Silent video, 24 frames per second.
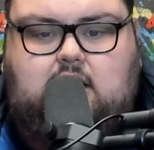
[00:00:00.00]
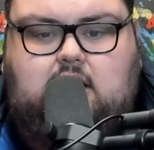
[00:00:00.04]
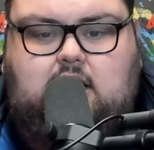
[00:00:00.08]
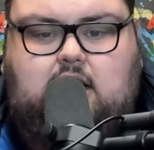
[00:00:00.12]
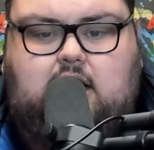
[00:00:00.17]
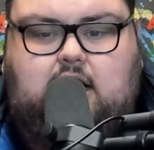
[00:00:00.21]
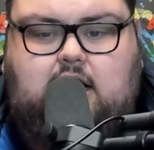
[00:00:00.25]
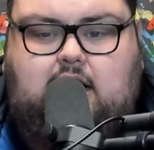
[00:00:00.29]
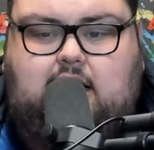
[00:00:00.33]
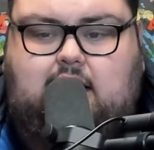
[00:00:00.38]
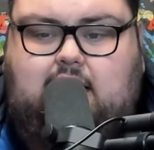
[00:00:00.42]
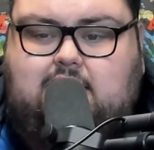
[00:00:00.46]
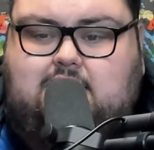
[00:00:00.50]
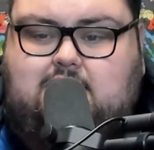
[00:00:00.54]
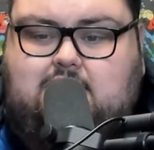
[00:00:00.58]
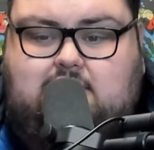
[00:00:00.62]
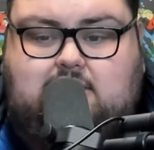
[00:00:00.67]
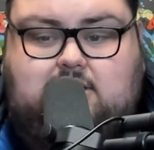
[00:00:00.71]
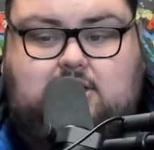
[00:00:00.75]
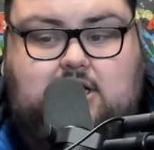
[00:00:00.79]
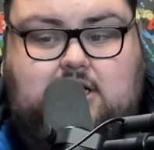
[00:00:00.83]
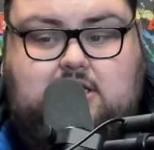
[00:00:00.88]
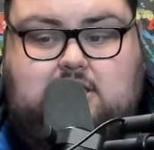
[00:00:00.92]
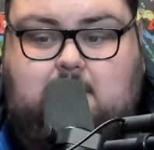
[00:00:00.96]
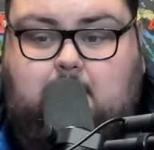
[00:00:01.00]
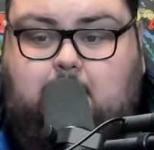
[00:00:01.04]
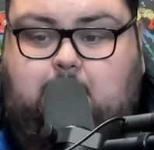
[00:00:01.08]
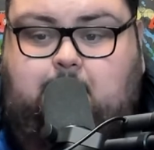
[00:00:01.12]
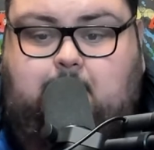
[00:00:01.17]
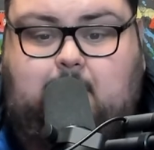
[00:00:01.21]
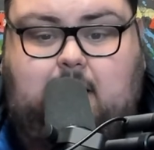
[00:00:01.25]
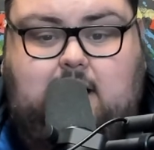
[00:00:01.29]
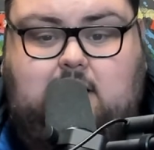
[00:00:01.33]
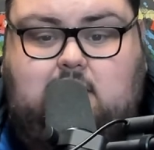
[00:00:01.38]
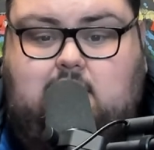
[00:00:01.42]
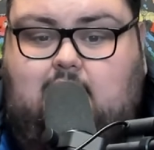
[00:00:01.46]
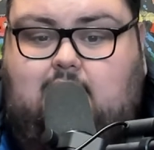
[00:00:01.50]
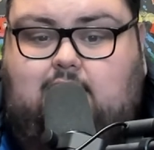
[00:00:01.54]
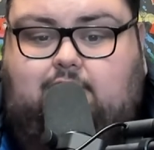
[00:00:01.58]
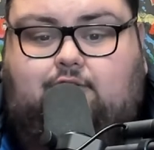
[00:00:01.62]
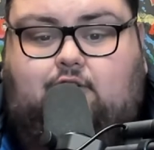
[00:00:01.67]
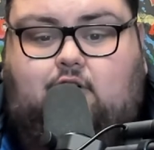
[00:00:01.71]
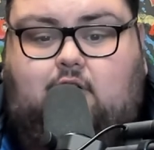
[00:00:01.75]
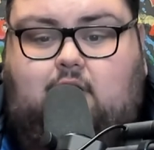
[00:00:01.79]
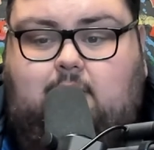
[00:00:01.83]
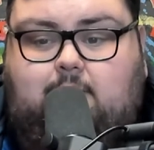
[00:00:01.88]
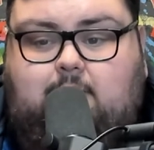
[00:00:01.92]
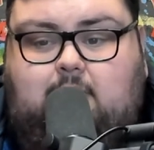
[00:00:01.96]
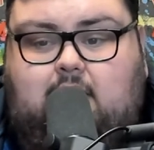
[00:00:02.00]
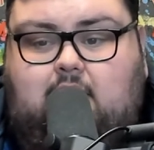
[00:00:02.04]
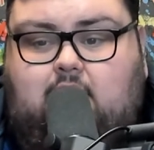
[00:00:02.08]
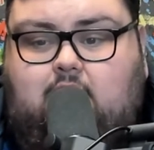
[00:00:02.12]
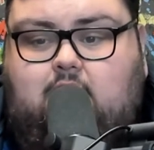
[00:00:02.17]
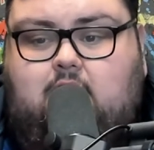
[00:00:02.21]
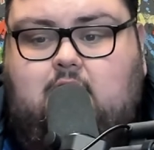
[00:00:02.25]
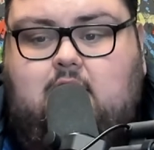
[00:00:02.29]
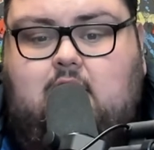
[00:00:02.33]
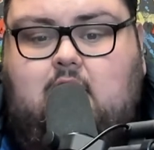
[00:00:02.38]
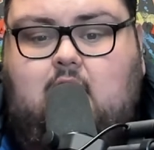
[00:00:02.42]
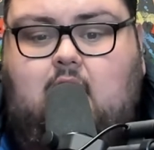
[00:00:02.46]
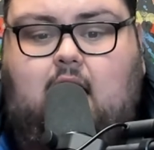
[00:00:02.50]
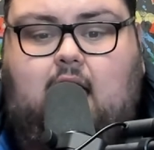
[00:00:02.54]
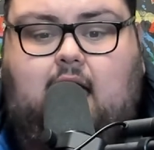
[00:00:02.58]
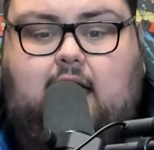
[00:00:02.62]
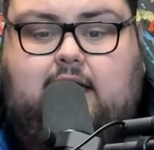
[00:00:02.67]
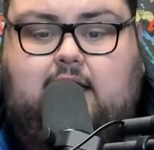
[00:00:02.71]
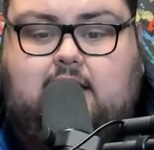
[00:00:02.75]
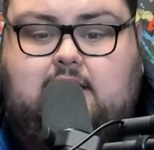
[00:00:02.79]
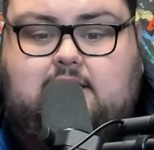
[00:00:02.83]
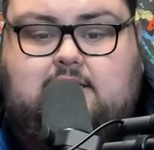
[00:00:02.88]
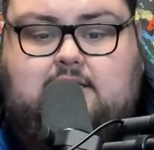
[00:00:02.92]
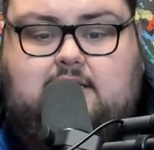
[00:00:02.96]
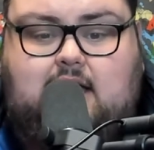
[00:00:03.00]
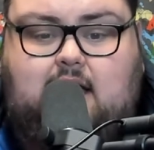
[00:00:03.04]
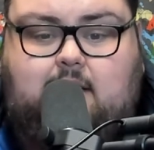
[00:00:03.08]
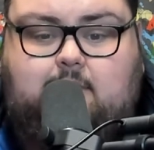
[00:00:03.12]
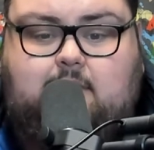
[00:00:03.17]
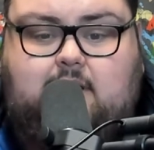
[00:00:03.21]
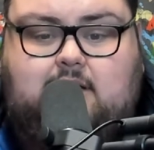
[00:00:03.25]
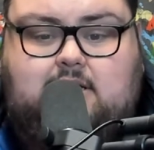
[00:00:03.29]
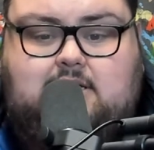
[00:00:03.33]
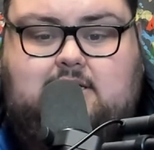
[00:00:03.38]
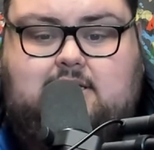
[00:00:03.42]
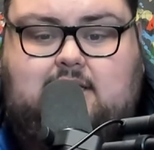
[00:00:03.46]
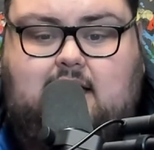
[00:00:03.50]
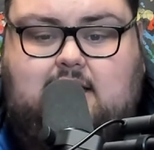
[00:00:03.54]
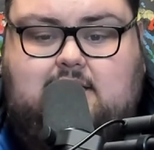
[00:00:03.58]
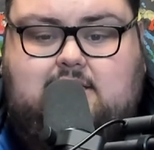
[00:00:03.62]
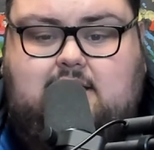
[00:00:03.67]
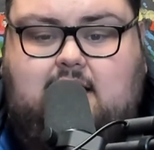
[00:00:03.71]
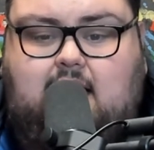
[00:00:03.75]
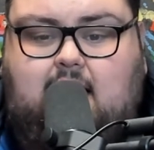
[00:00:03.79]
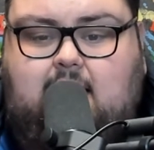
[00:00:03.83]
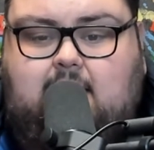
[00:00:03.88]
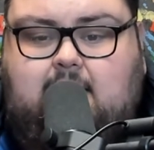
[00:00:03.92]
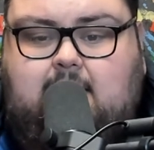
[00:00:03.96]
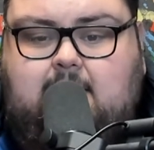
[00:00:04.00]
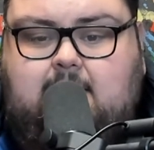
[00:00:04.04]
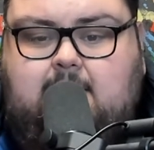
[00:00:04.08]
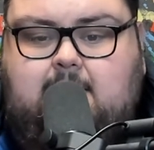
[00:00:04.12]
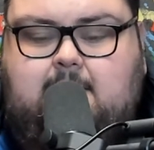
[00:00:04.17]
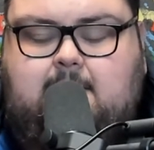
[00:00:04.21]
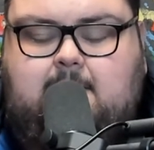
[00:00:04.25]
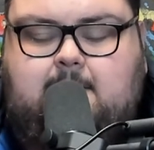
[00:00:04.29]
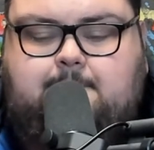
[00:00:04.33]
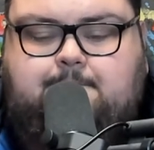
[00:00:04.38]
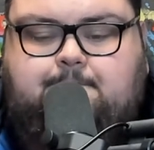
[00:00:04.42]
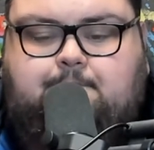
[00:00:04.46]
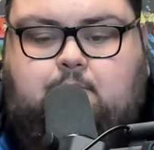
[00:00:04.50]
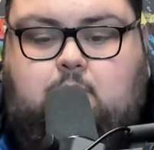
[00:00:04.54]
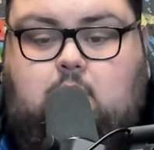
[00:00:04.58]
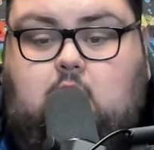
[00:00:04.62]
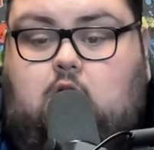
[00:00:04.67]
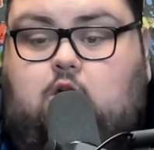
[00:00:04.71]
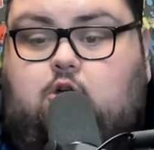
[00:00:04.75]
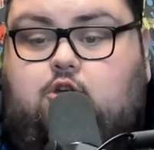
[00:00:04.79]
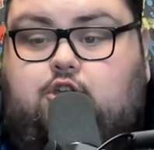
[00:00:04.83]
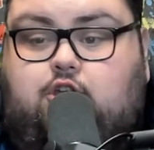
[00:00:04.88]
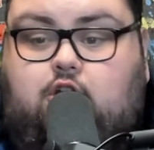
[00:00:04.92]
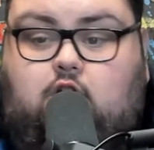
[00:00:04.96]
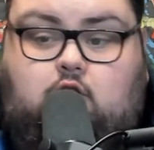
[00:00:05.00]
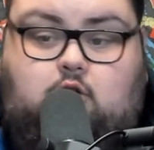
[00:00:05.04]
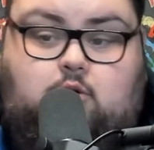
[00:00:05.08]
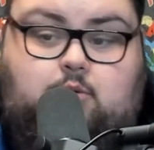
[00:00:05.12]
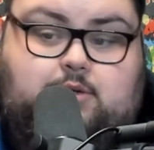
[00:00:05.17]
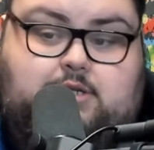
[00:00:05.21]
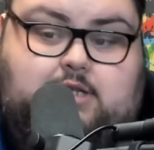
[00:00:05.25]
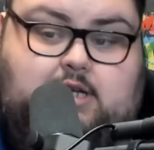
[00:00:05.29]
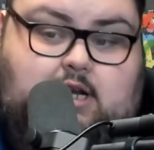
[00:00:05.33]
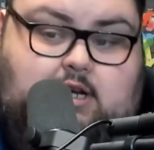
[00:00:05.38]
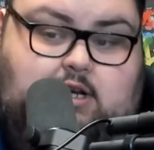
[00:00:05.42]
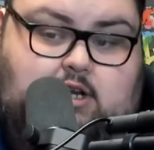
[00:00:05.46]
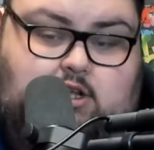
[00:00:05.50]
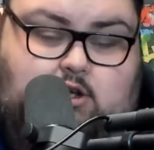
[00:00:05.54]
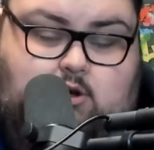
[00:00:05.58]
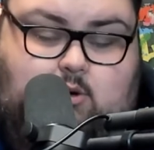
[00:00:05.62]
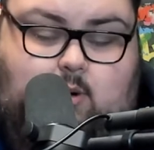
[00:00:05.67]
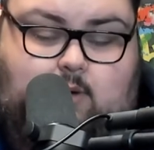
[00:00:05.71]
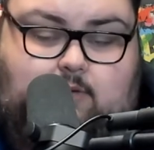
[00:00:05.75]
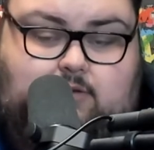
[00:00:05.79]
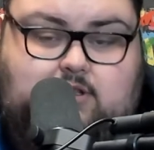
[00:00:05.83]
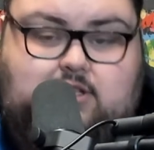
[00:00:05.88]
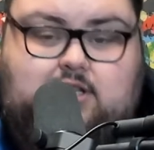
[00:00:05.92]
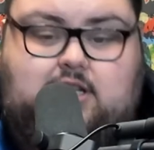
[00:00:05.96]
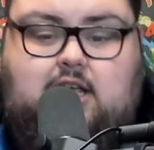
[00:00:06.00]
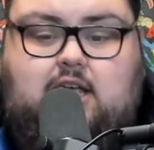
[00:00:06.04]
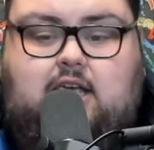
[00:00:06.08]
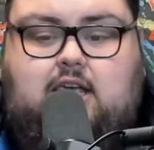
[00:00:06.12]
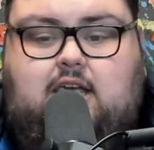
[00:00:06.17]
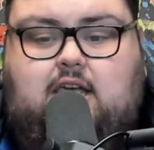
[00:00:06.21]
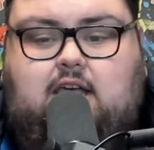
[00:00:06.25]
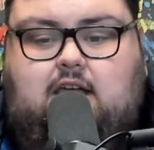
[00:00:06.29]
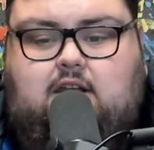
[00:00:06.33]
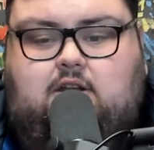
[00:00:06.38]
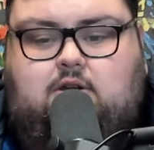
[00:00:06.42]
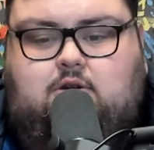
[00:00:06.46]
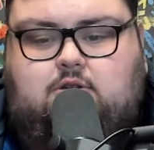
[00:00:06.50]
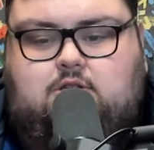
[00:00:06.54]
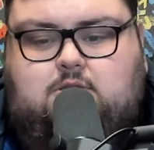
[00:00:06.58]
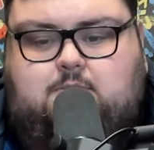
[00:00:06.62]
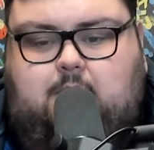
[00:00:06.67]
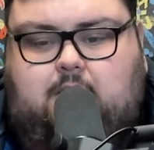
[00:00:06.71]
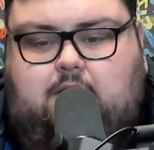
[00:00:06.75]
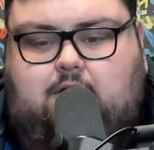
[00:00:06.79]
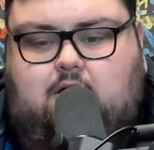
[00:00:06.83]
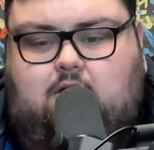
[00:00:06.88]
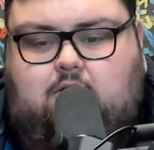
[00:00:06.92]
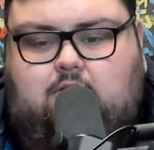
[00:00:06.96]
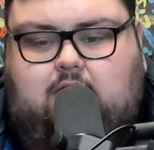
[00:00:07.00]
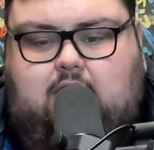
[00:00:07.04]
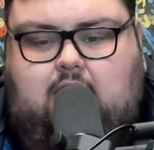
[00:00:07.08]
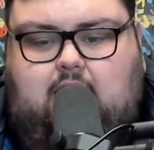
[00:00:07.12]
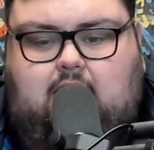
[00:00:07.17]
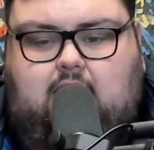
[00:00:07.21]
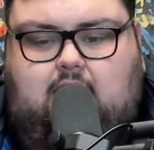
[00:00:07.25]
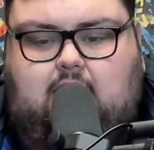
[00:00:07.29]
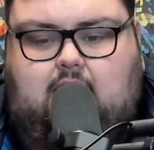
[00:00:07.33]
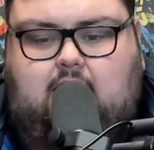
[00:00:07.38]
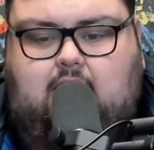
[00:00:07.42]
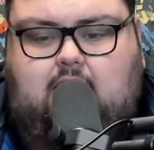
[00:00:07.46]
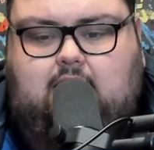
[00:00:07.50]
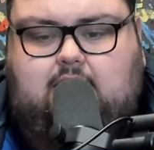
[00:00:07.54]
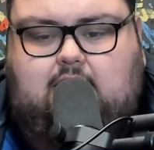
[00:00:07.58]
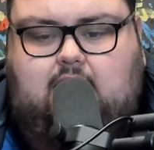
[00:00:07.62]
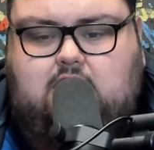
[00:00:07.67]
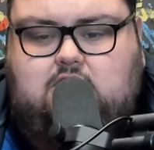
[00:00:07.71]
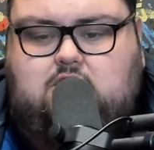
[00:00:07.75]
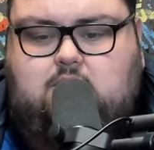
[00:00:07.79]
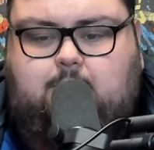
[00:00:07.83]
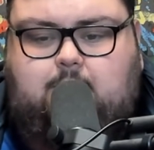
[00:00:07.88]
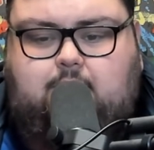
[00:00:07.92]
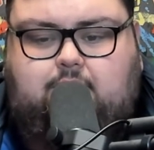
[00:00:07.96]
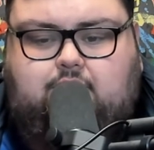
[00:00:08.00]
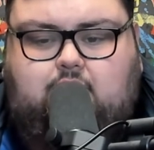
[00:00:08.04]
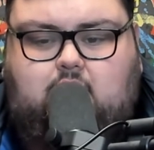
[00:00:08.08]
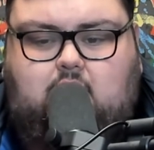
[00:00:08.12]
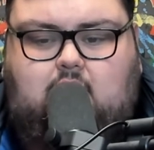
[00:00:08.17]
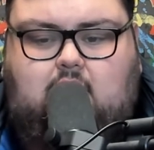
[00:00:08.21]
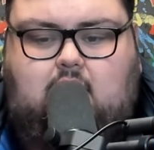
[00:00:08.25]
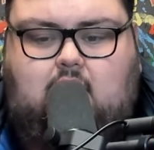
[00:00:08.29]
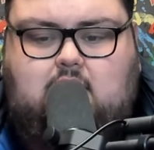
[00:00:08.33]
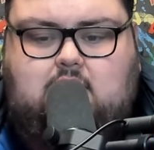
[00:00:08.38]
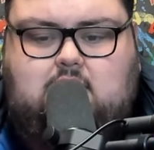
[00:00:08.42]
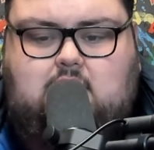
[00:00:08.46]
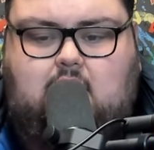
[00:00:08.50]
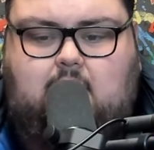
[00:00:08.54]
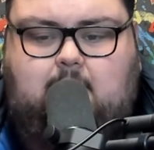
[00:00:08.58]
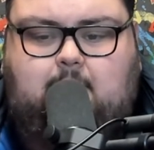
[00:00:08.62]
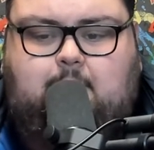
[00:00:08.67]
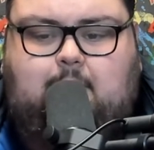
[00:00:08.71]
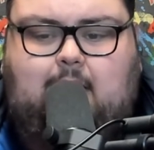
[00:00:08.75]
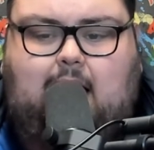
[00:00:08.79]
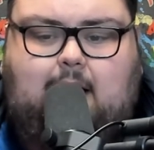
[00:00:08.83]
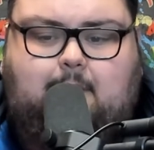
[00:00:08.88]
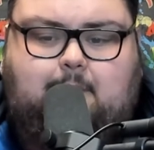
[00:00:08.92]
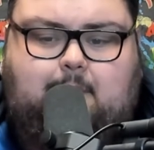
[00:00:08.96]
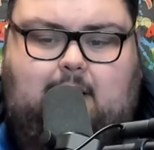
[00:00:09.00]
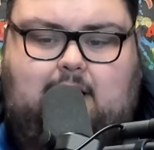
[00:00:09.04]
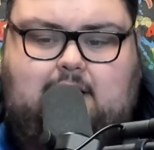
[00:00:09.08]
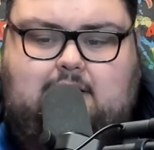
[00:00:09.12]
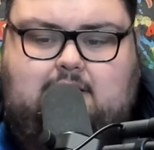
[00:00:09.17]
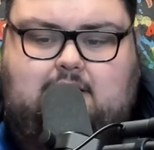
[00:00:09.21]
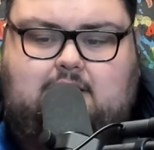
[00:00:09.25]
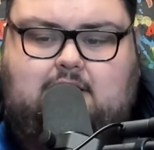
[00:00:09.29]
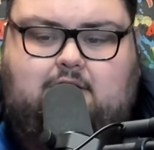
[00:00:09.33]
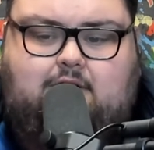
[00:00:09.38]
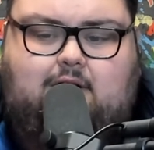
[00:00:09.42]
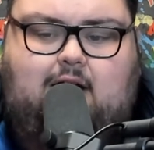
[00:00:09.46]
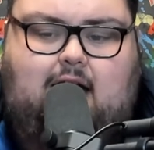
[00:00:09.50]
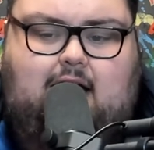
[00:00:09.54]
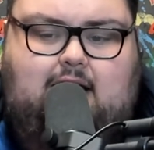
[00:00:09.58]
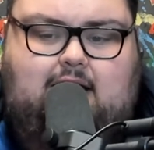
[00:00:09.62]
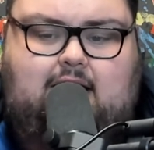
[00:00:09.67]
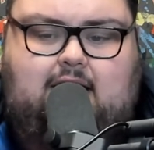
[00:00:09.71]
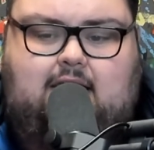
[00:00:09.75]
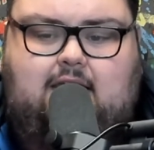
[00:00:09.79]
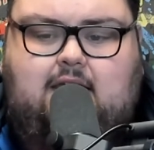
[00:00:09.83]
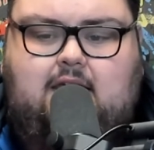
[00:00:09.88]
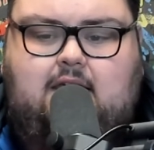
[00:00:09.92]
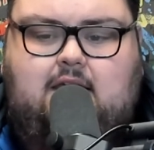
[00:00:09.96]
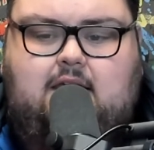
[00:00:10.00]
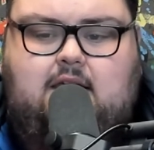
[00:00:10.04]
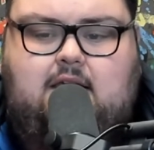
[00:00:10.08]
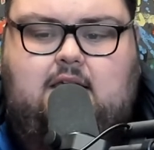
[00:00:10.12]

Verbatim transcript: It's a big test for him here against Damian Stasiak, who, you know, who was in the UFC and who's been around KSW for a long time, black belt in karate.